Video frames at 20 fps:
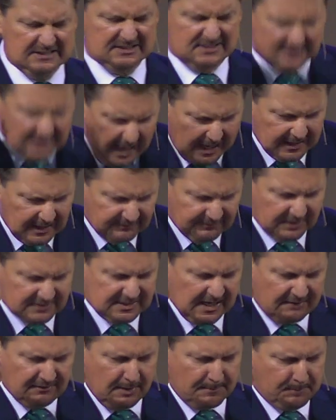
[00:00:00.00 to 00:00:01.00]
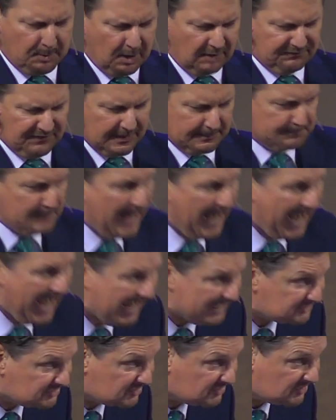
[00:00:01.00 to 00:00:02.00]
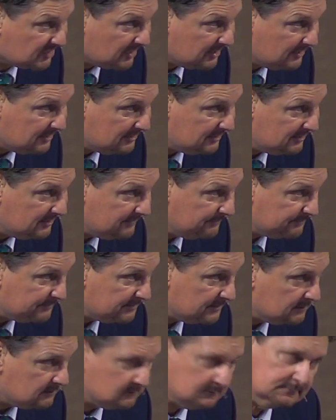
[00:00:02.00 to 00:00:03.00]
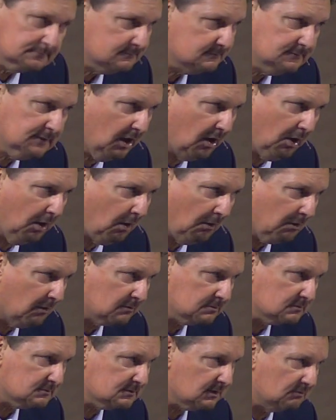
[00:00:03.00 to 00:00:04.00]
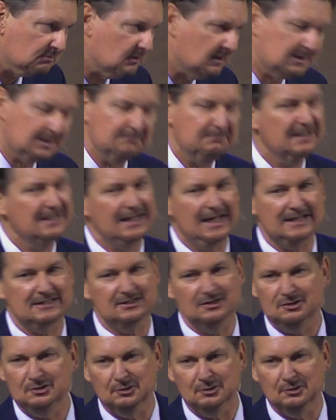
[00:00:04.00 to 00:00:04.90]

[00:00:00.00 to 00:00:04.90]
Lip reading: us have a perfect past. No, don't look at me like